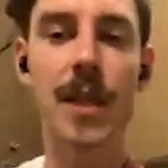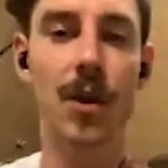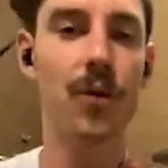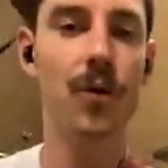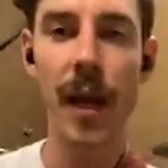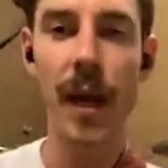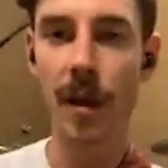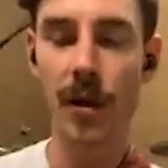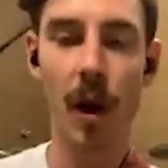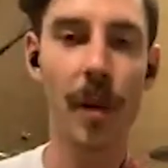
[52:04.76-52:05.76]
great
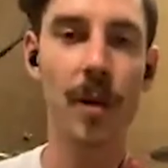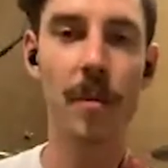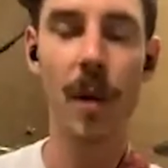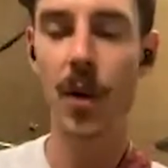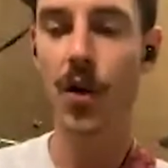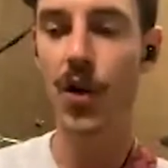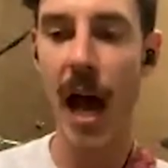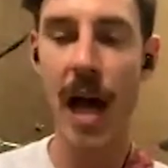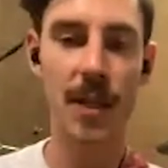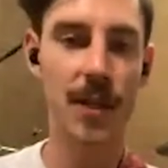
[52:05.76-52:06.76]
guitar player in modern
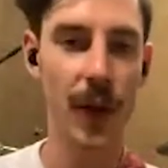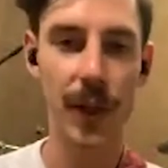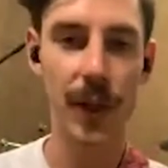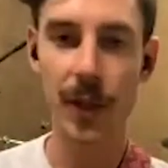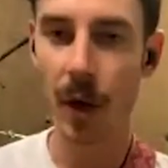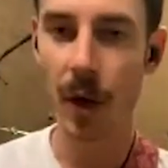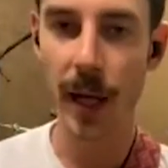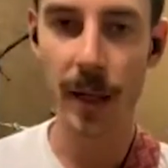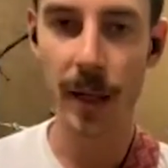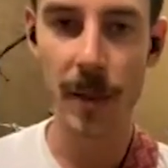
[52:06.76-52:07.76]
jazz, studied Carnatic
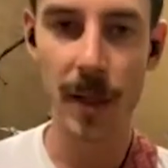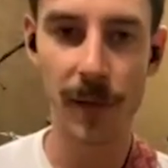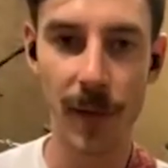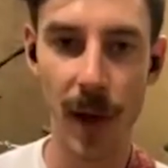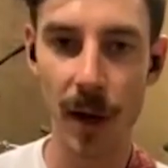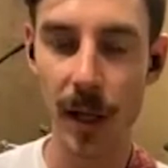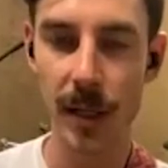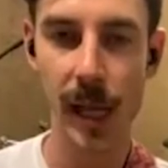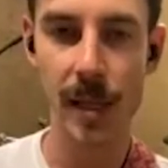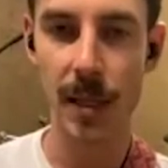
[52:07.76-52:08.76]
music very
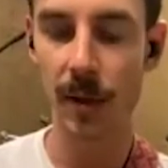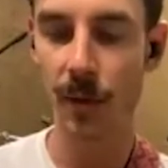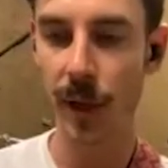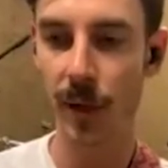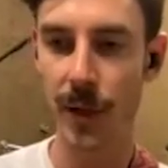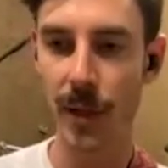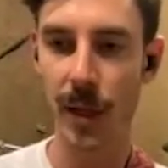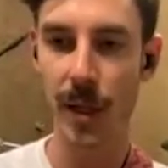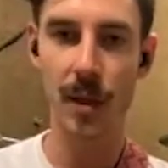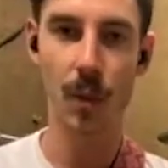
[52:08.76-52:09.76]
intensely and rigorously.
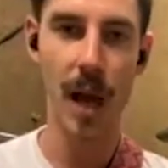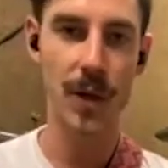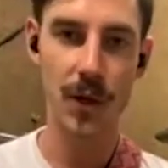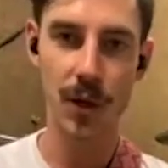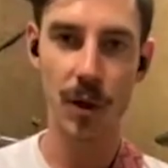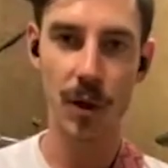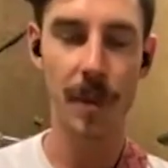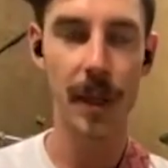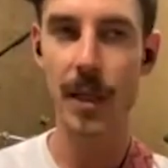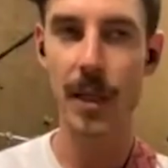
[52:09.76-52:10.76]
He's a Westerner,
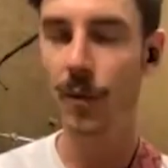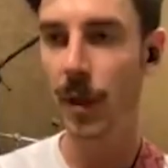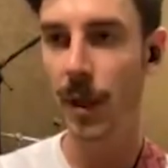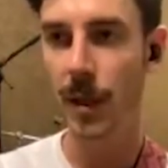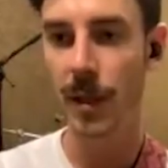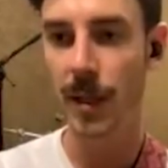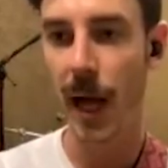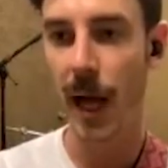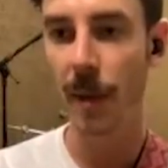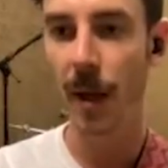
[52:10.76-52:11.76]
but he's really into the
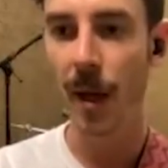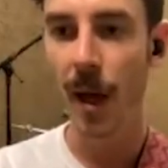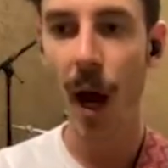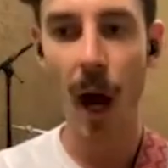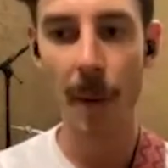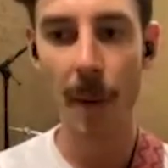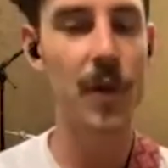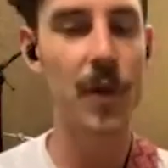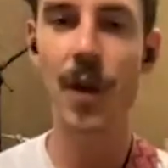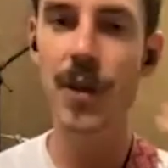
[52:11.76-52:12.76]
style.
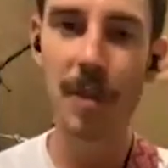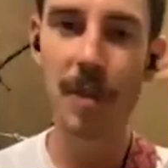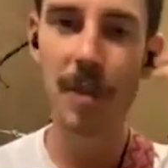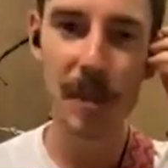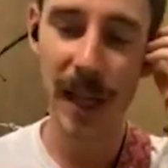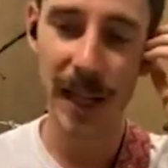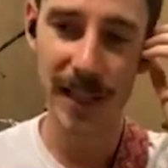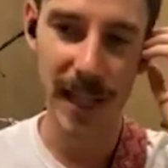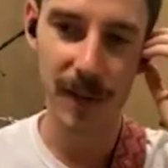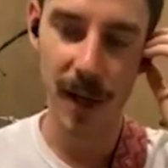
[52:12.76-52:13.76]
There's also people like
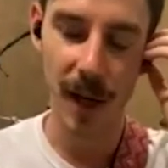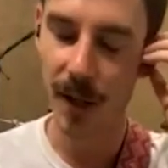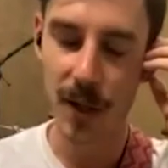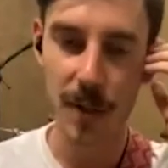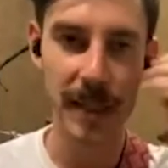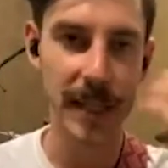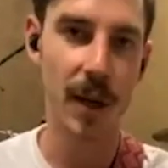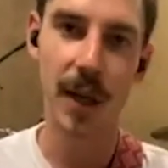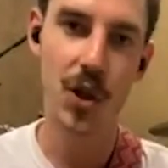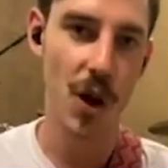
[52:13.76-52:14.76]

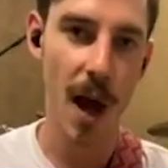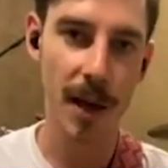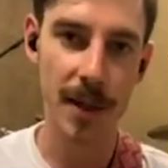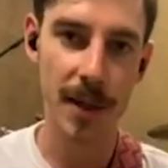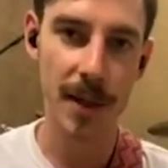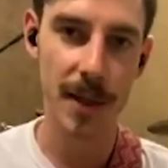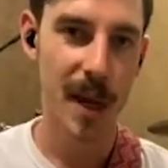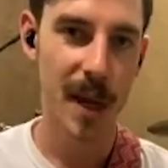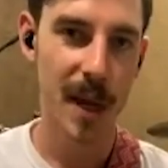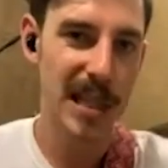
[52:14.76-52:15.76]
Derek Trucks. That's
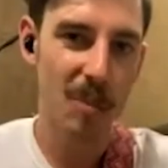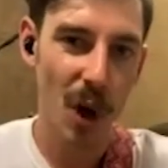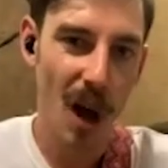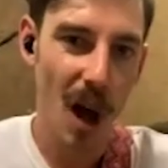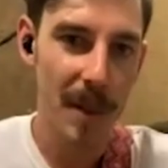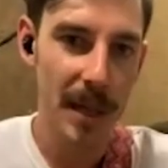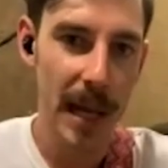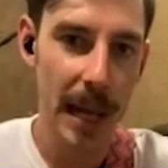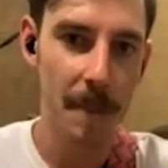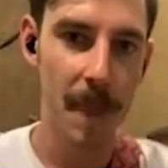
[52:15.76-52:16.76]
a more common name
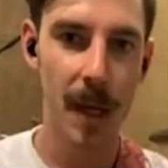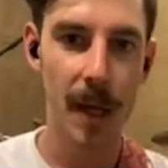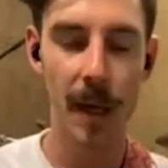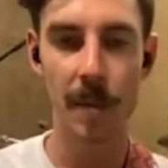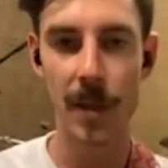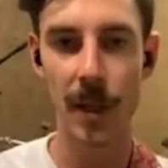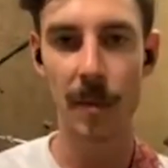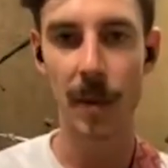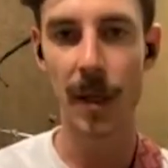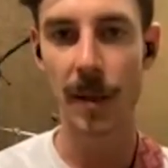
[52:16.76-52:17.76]
in the music
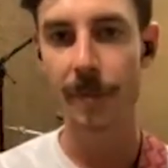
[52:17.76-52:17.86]
community.